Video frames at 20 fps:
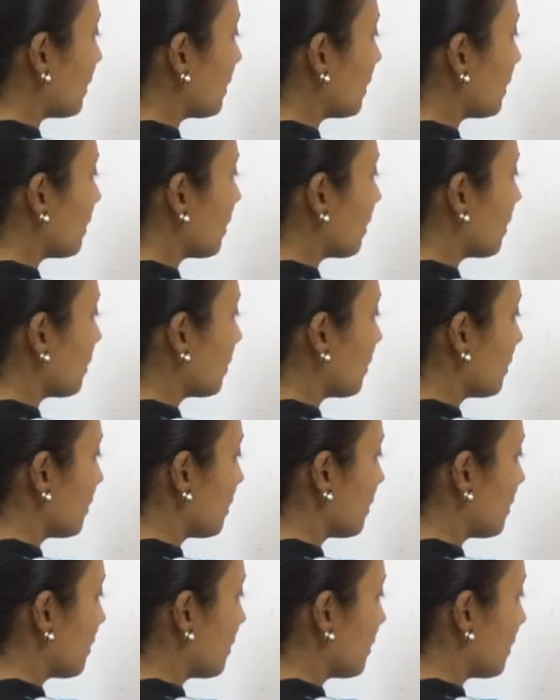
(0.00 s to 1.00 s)
a
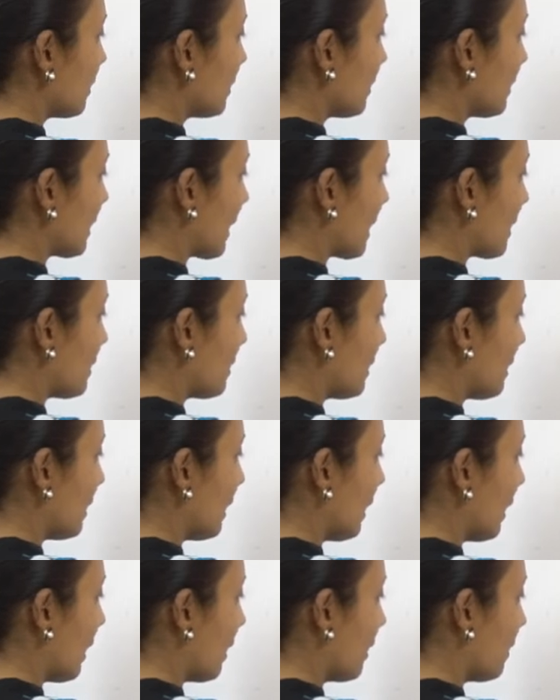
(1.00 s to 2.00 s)
standing
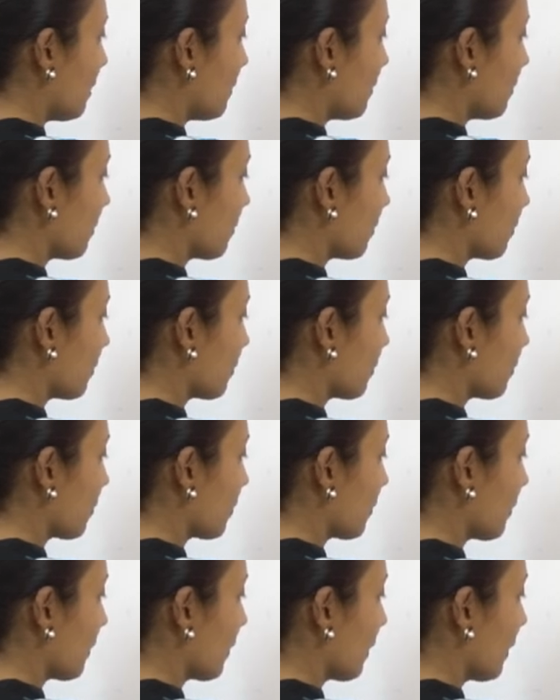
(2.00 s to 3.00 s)
line
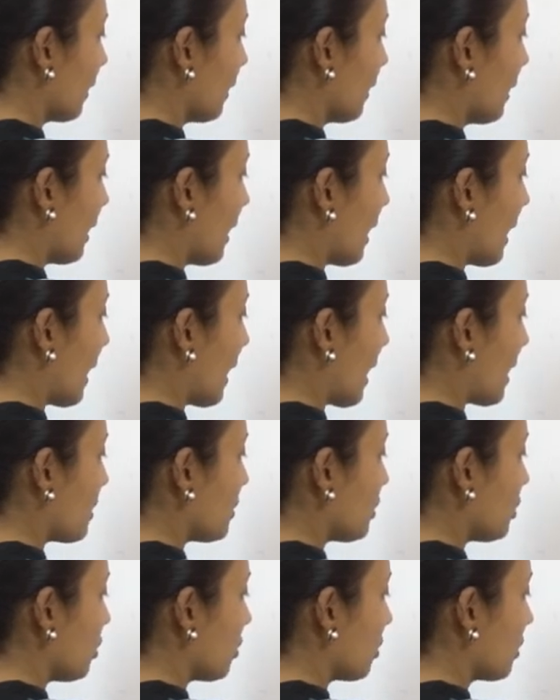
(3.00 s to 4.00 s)

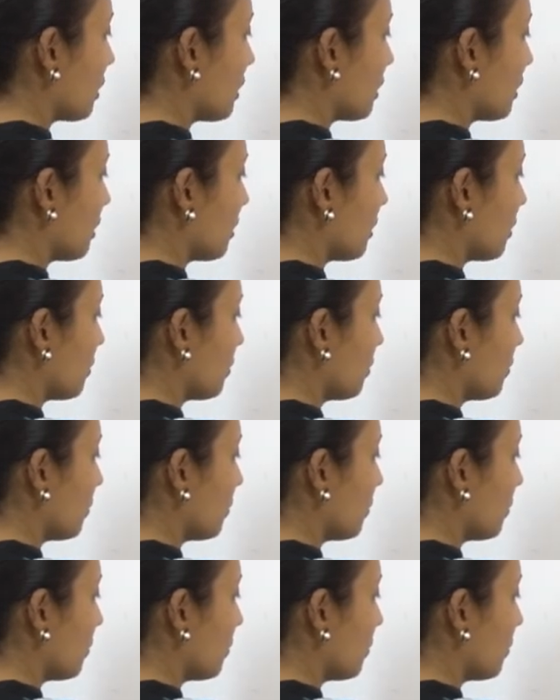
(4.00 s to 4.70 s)
and your curve.